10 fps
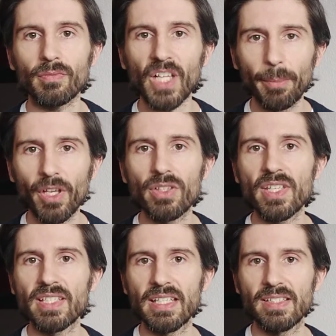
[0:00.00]
Because
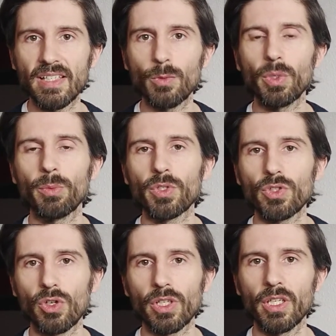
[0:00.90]
as I said when I was
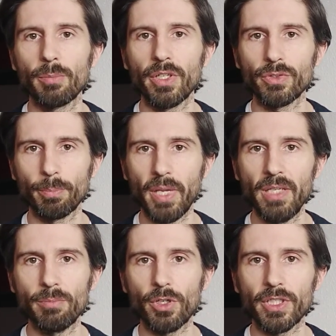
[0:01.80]
talking about the
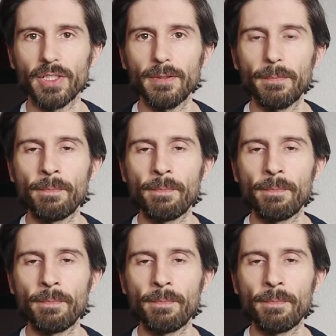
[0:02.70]
pain body